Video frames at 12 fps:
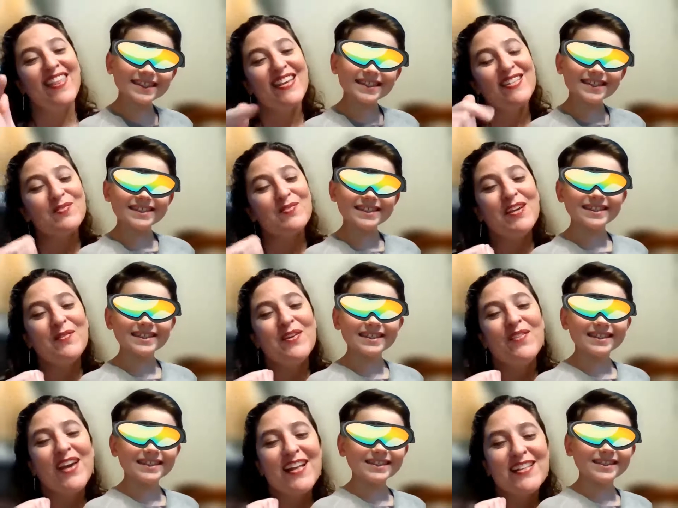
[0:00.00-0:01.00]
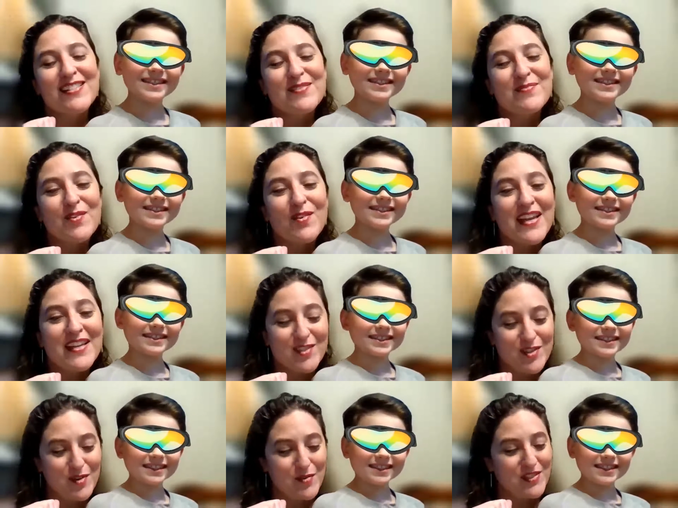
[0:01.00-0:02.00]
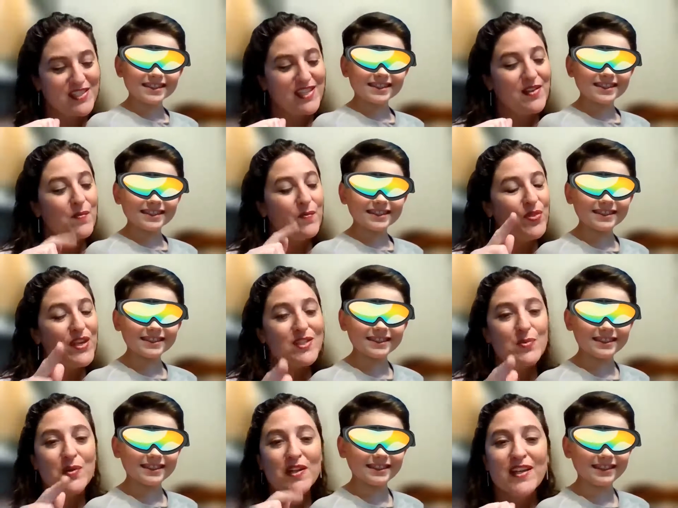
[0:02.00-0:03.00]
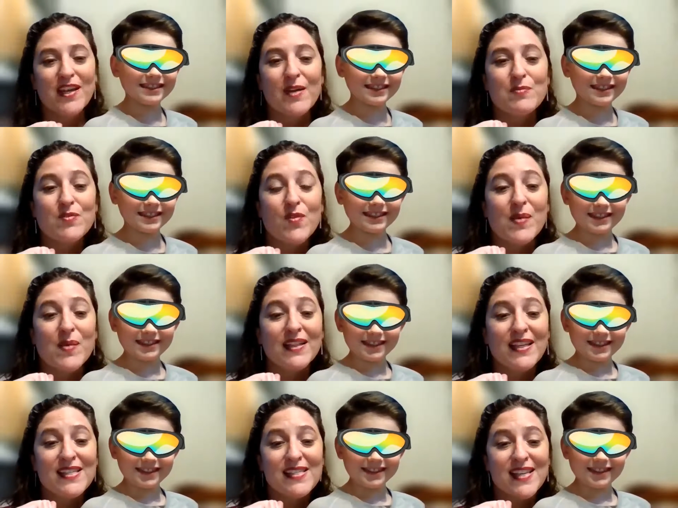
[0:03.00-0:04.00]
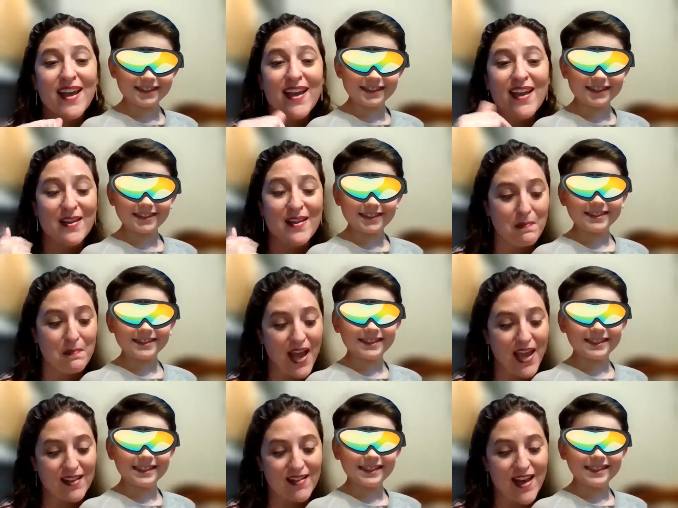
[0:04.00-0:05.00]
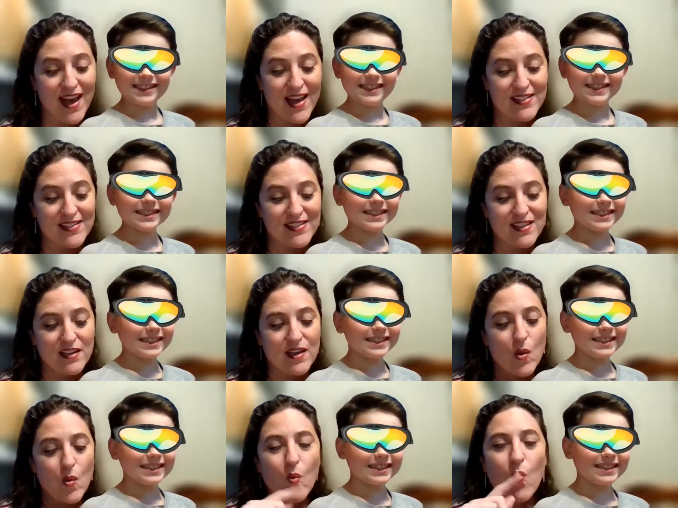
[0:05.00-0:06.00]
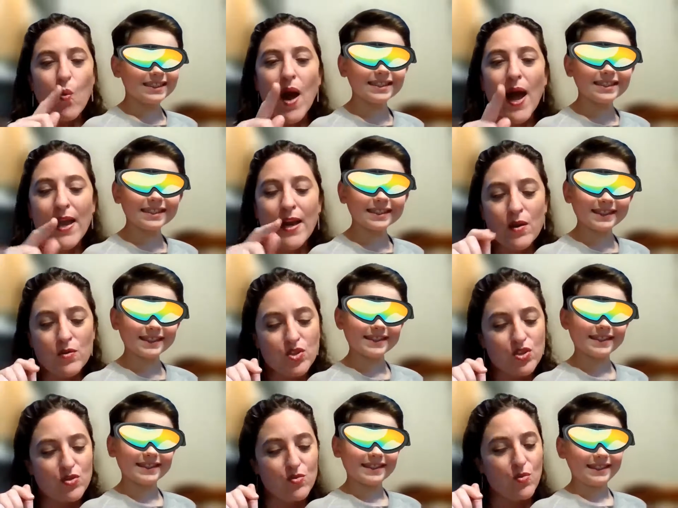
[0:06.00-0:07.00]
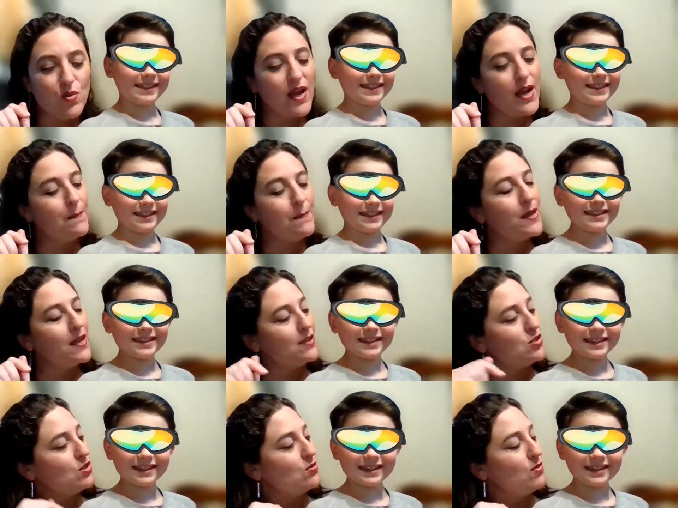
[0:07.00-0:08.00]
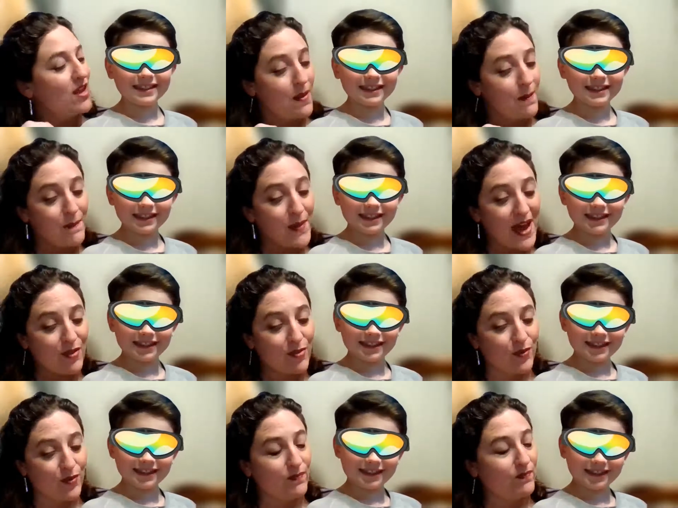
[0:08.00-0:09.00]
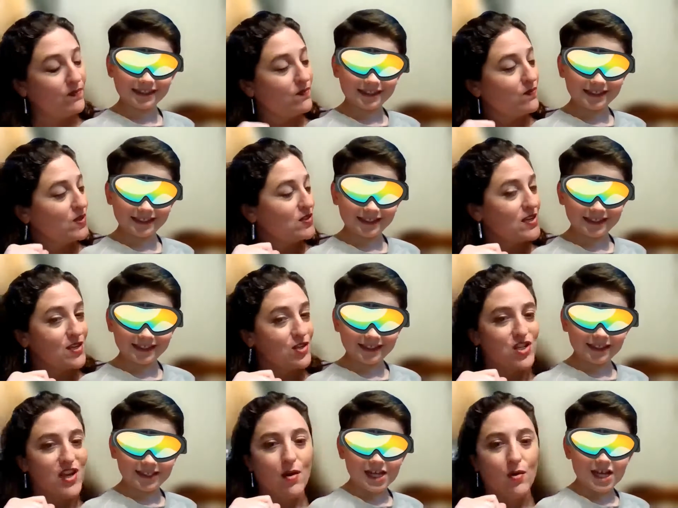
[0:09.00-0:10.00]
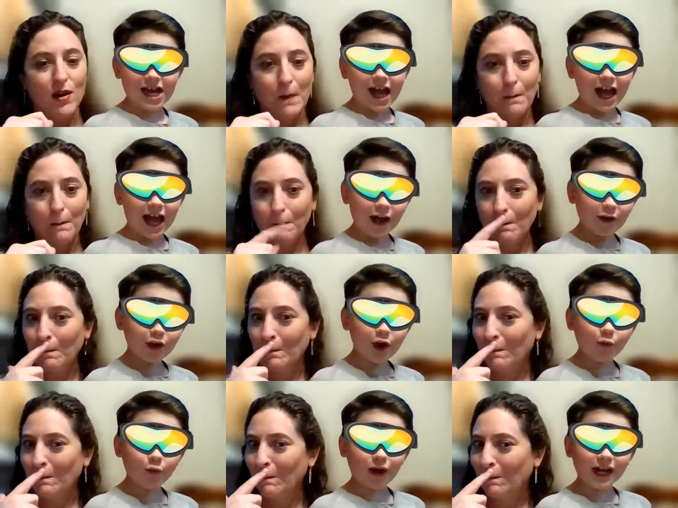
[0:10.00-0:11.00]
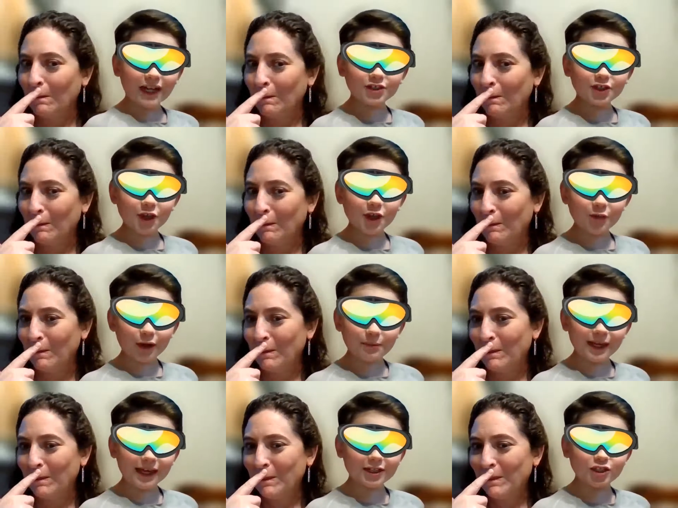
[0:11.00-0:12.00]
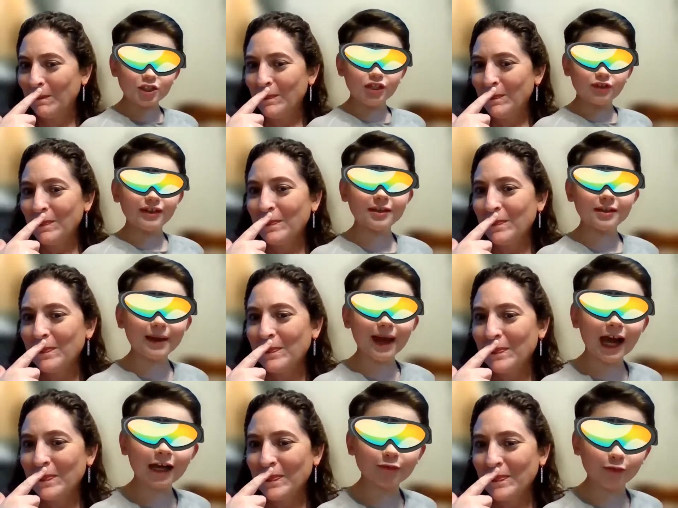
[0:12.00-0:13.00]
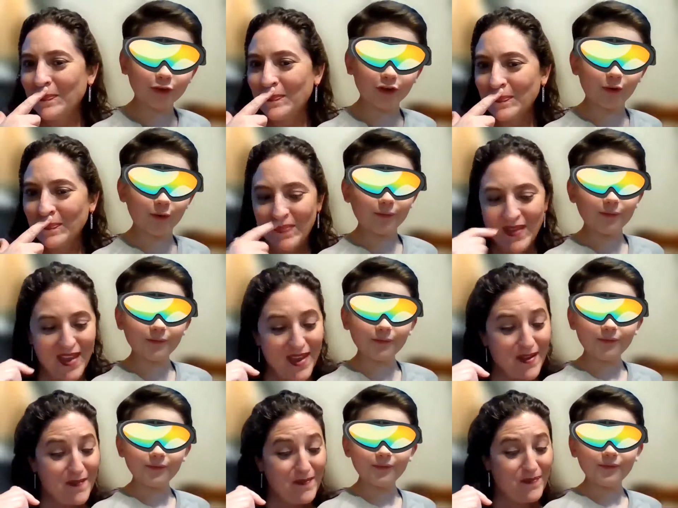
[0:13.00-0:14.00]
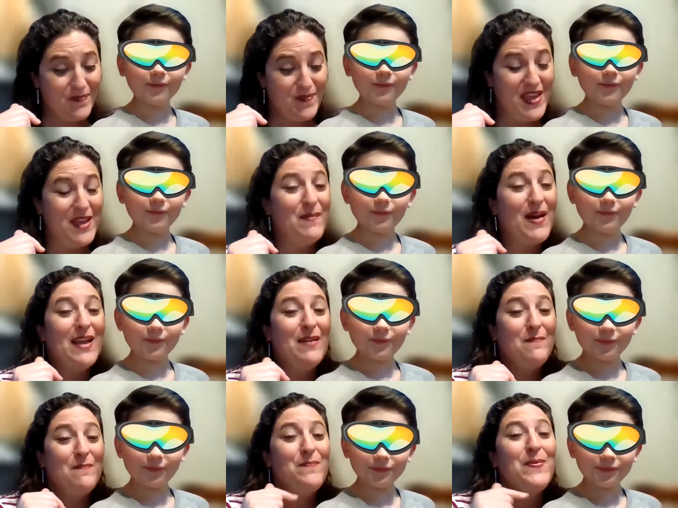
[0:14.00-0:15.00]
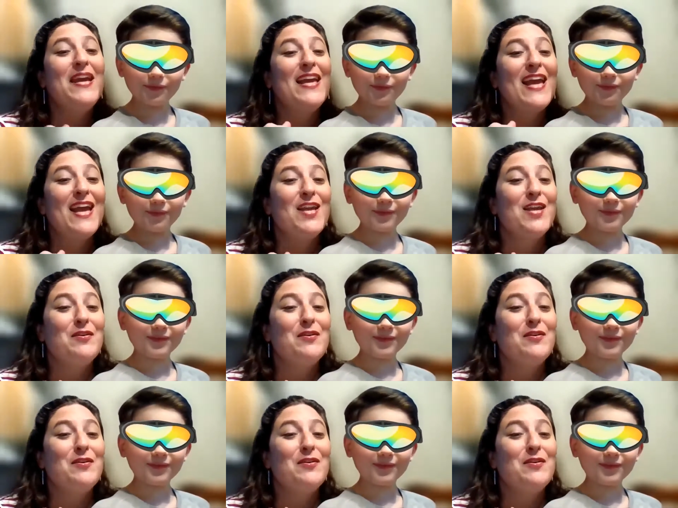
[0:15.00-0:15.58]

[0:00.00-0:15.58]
Speaker 1: Funnies! This week we've got some great jokes. This one comes from Alyssa in my class. Why don't you want Pikachu in the bathroom when you take a shower? I don't know. Why don't you want Pikachu in the bathroom? he might peek at